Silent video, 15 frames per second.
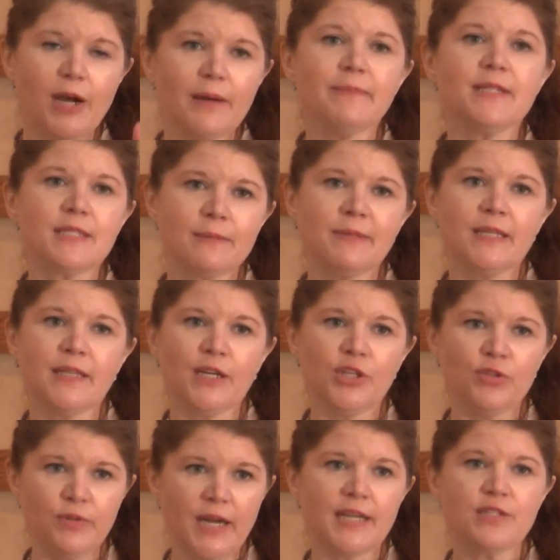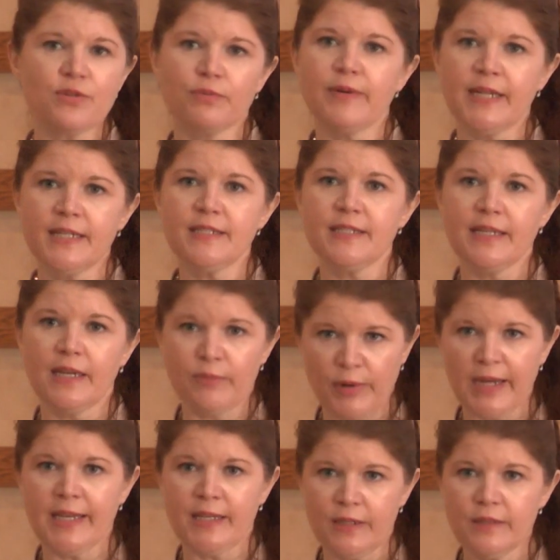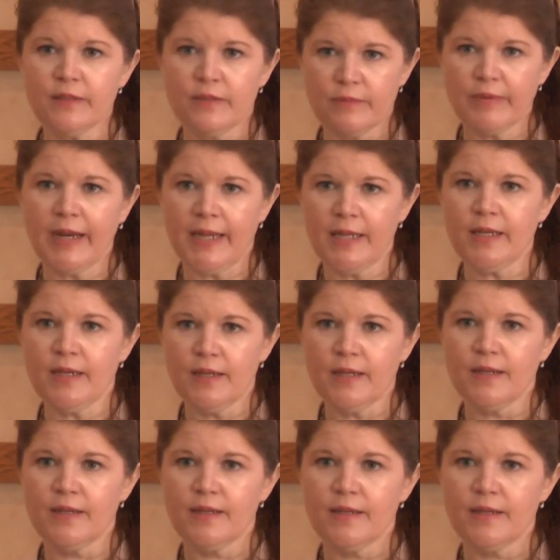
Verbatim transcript: Promise me that you guys will rake today, right? Right?